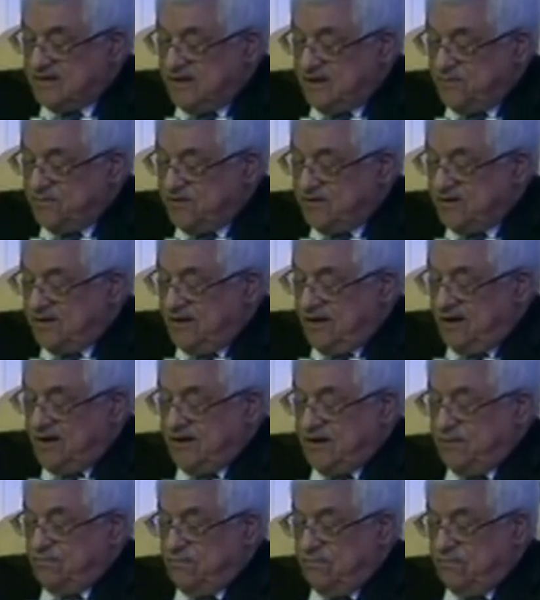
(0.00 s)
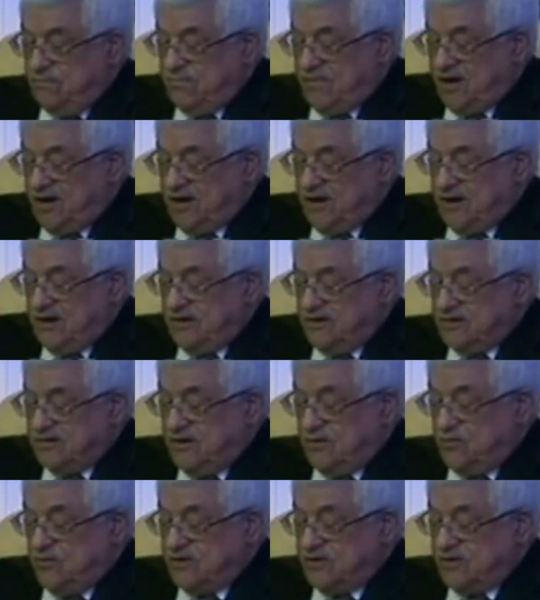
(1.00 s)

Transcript: Your Highness, Mr.